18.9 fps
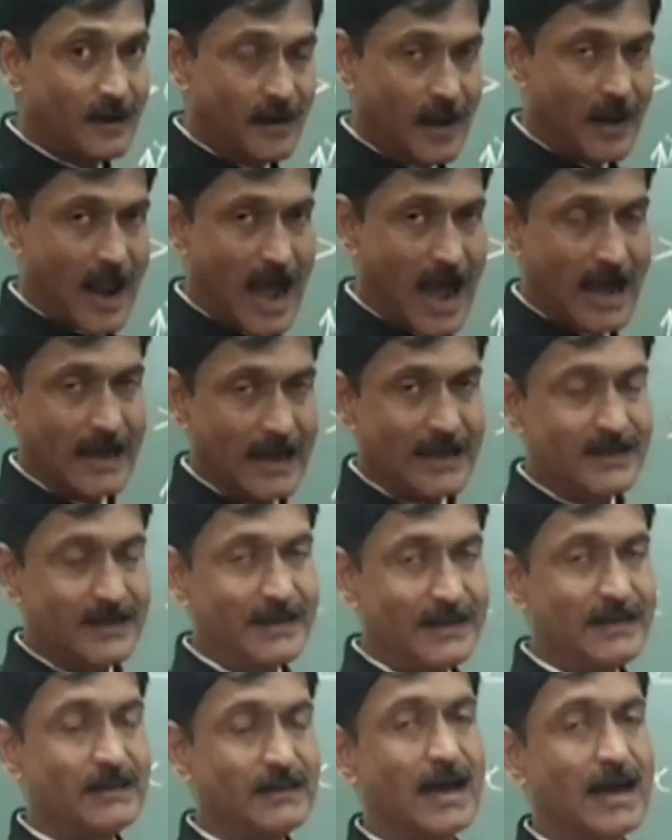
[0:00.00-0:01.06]
lie
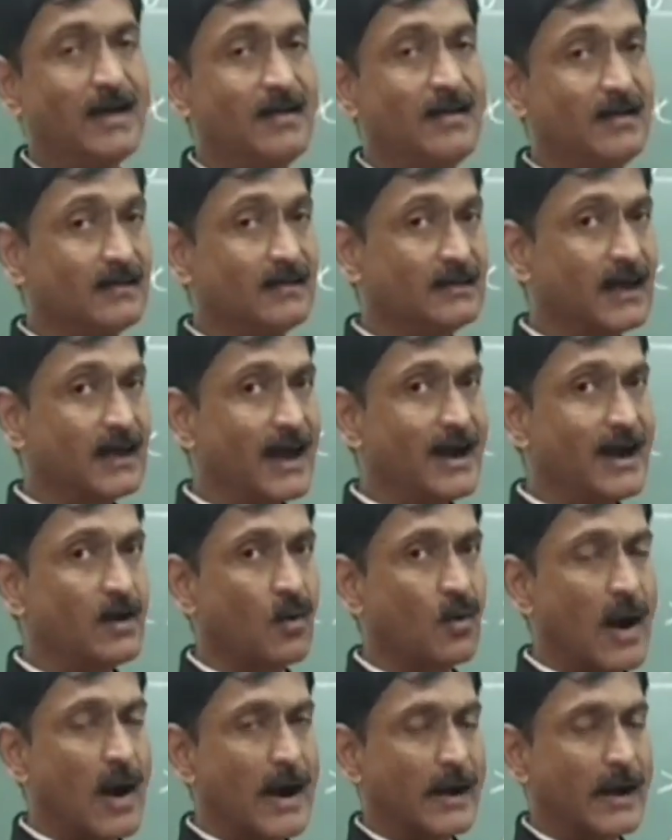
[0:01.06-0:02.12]
in the third
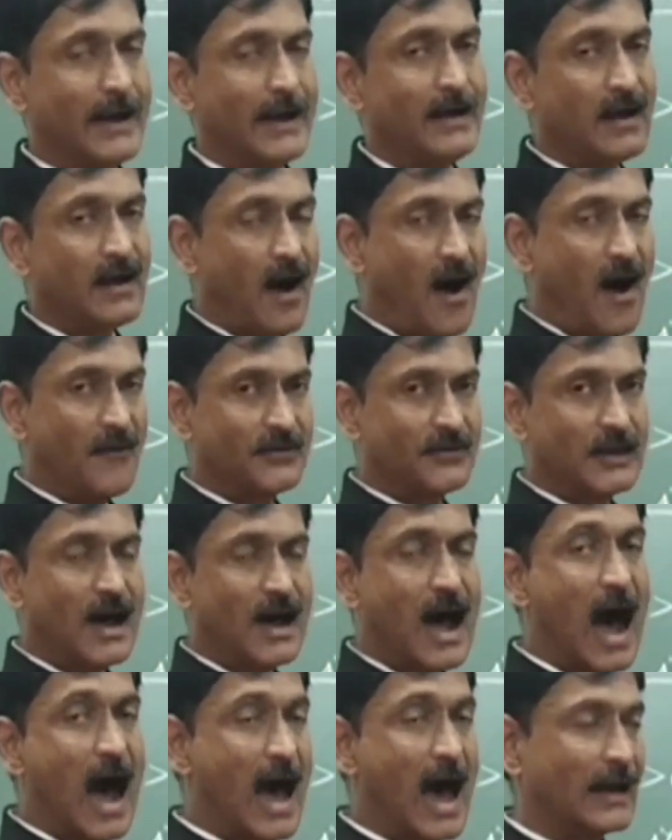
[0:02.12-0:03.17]
quadrant of the
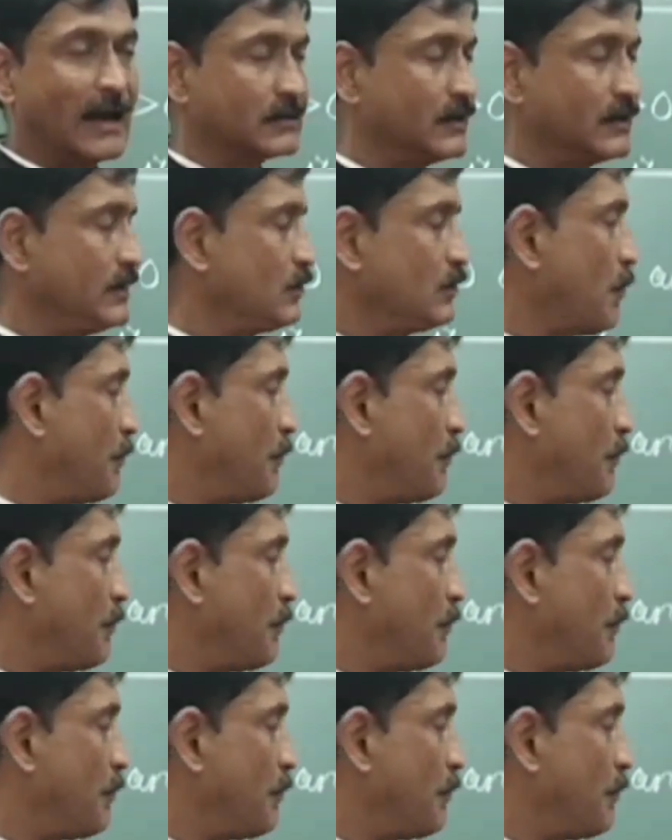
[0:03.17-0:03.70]
argand